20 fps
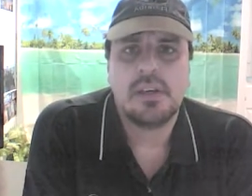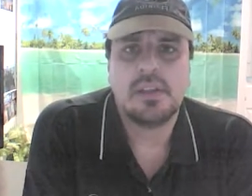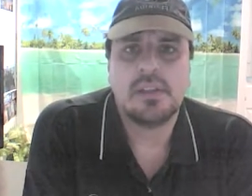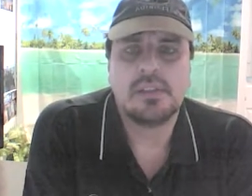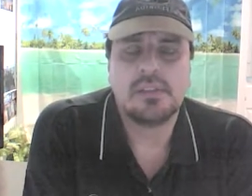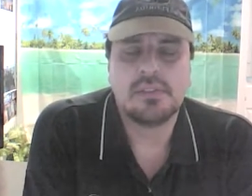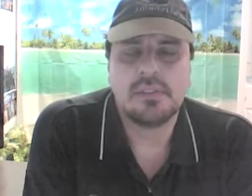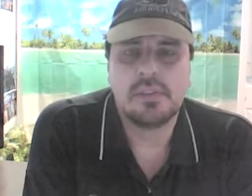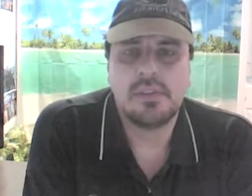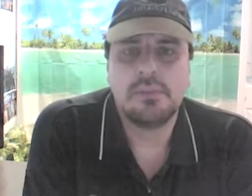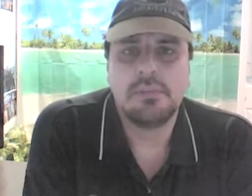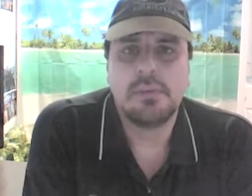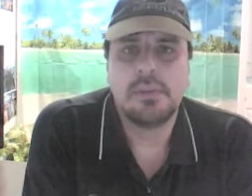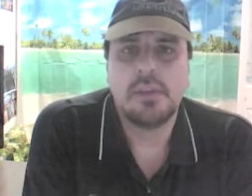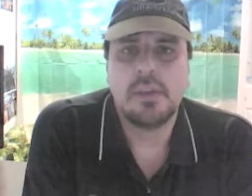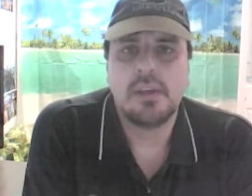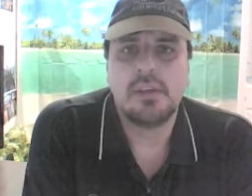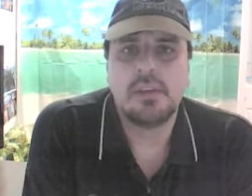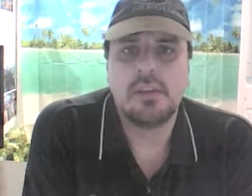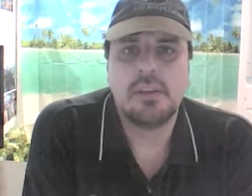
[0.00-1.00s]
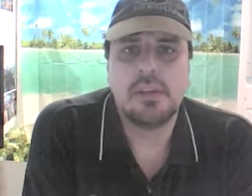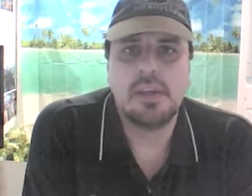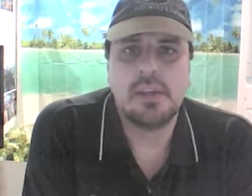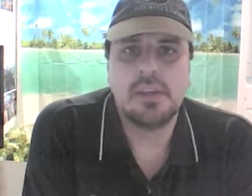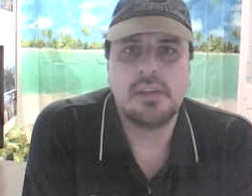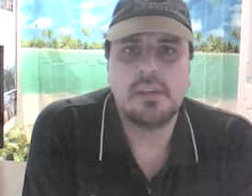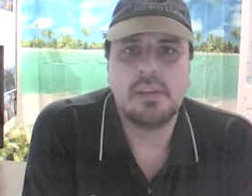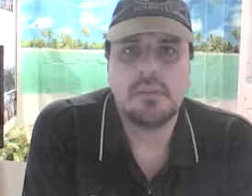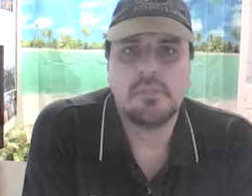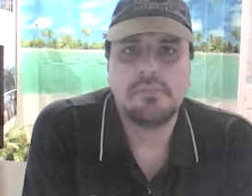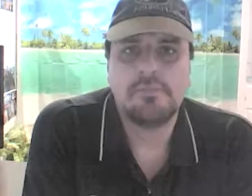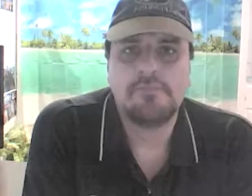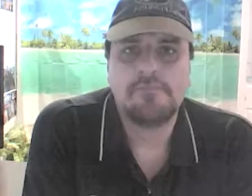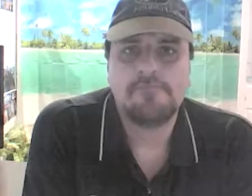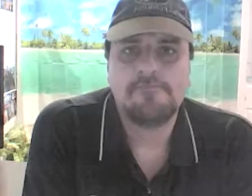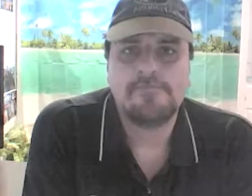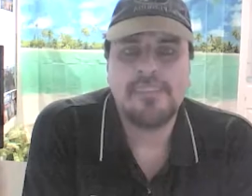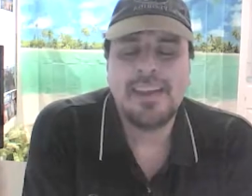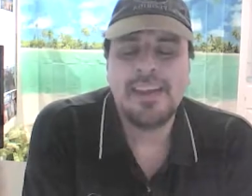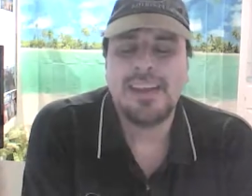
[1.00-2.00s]
and the sleep that you need.
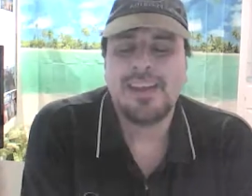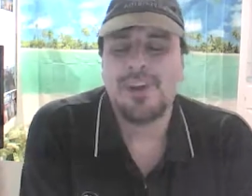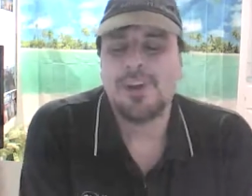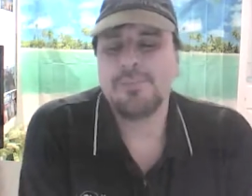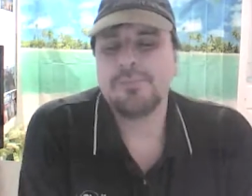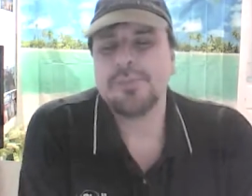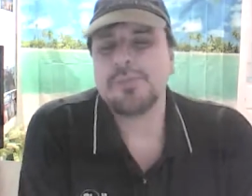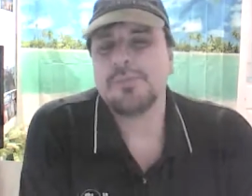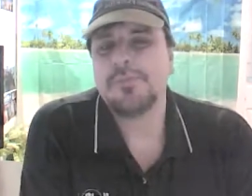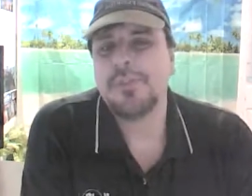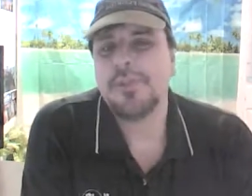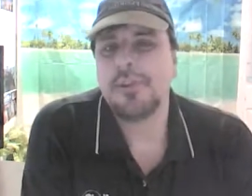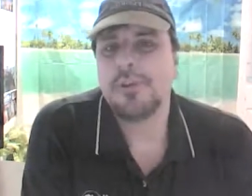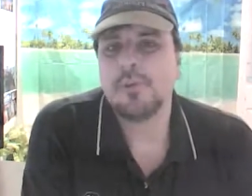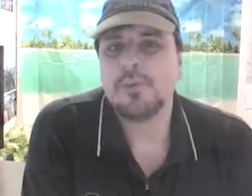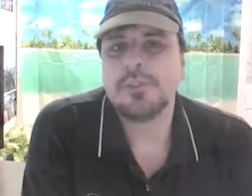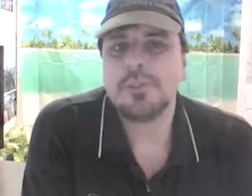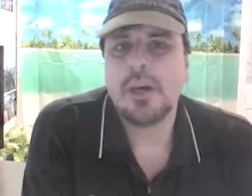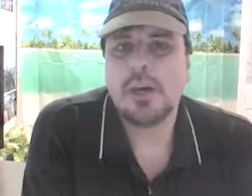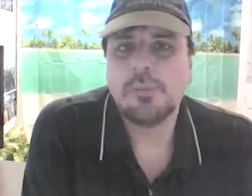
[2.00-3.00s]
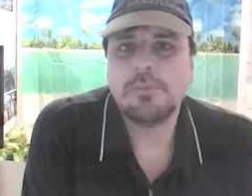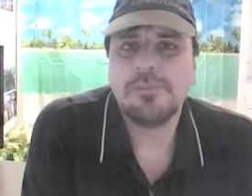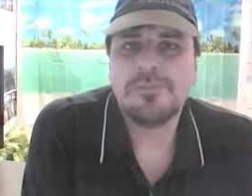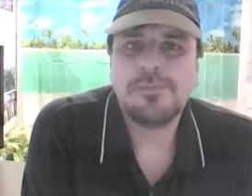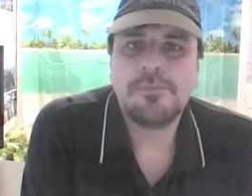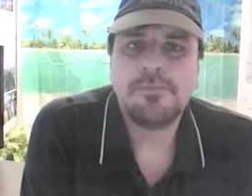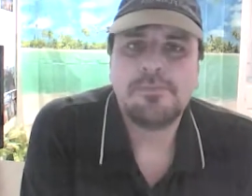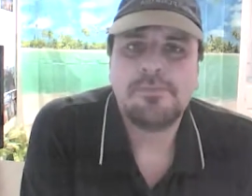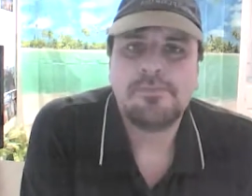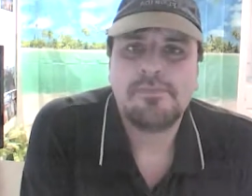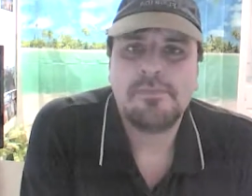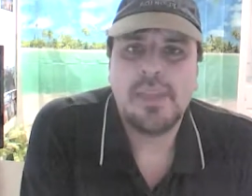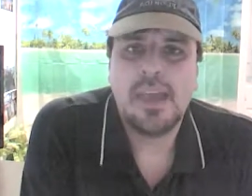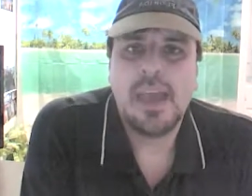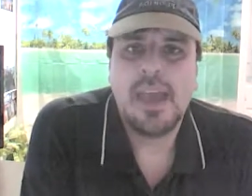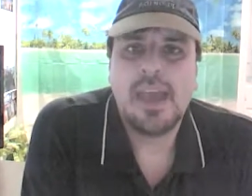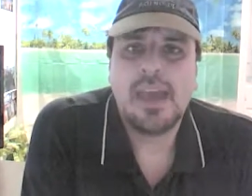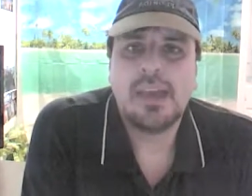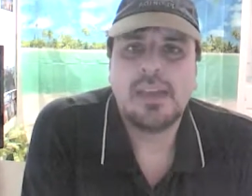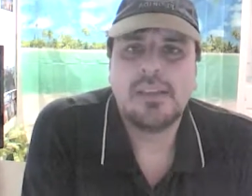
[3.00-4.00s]
Hope this video was helpful,
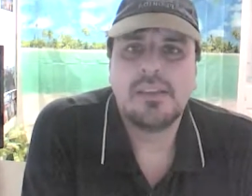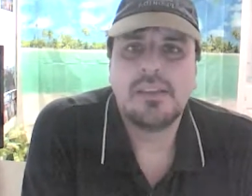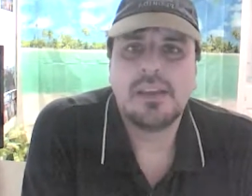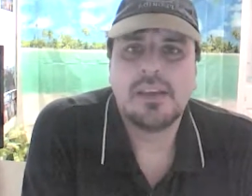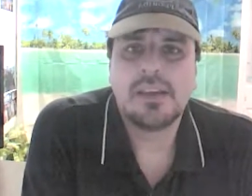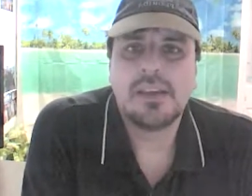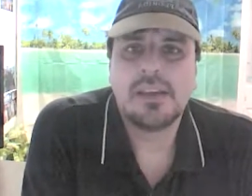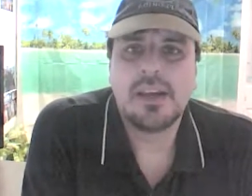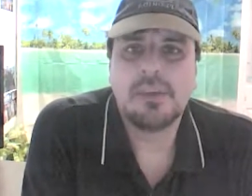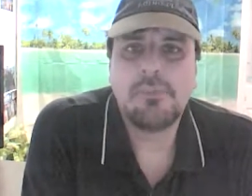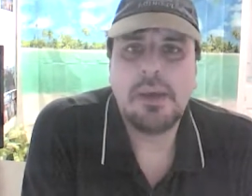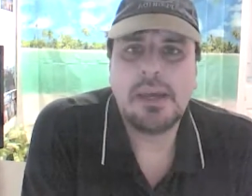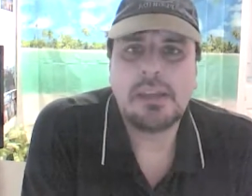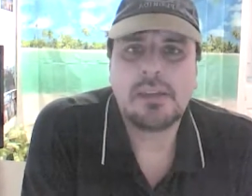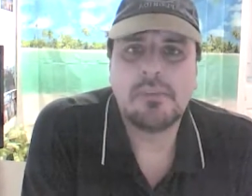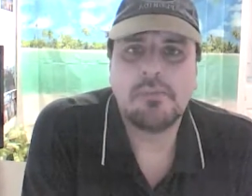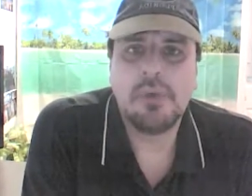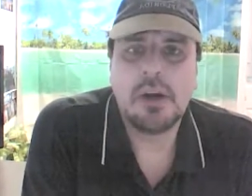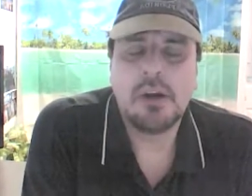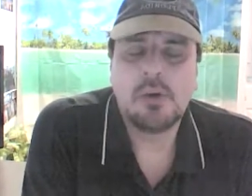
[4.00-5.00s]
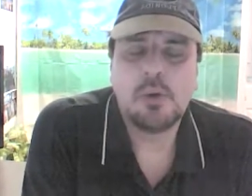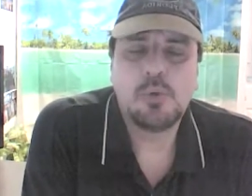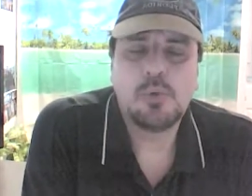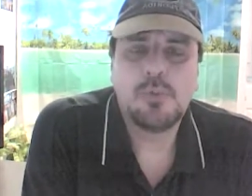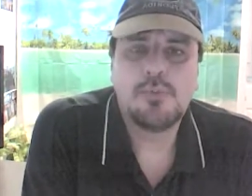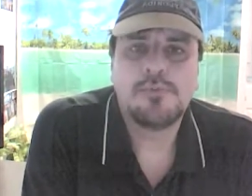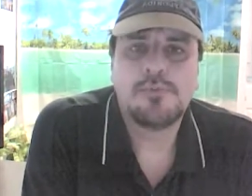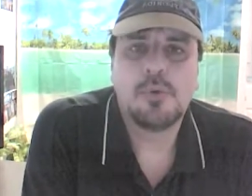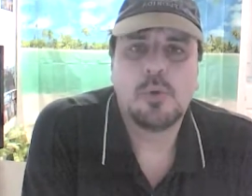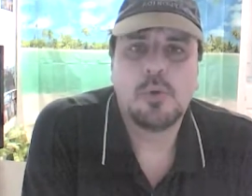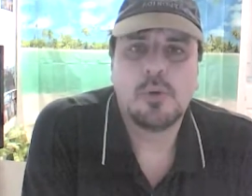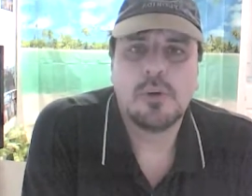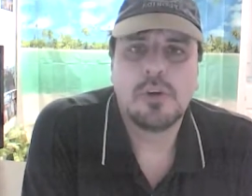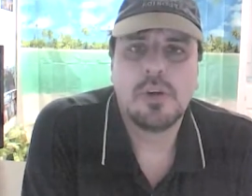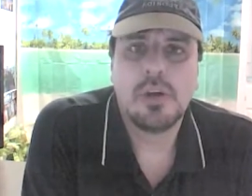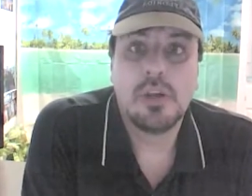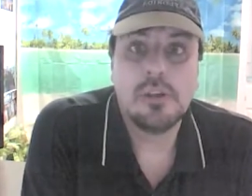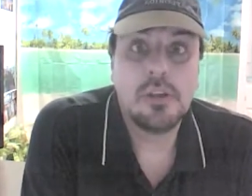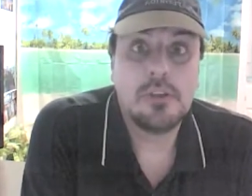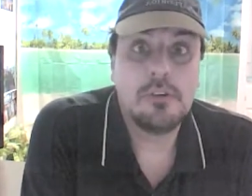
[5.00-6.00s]
and come back tomorrow
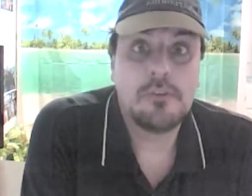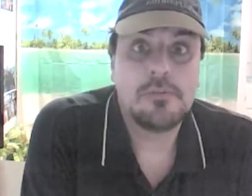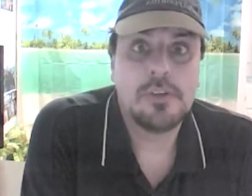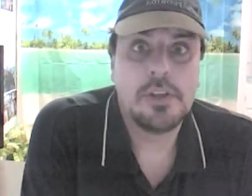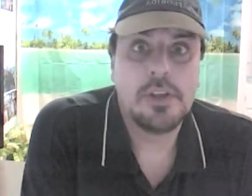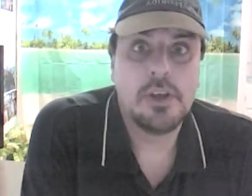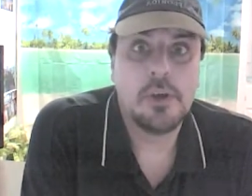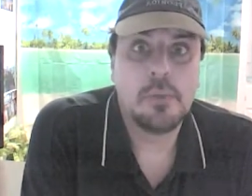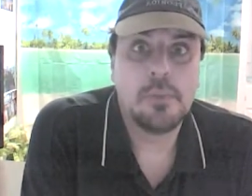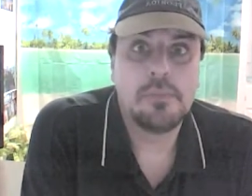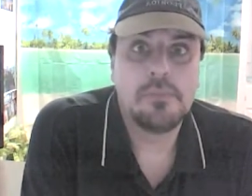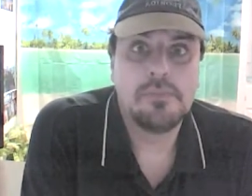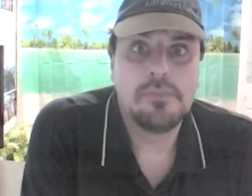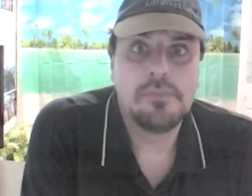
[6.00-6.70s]
for another video.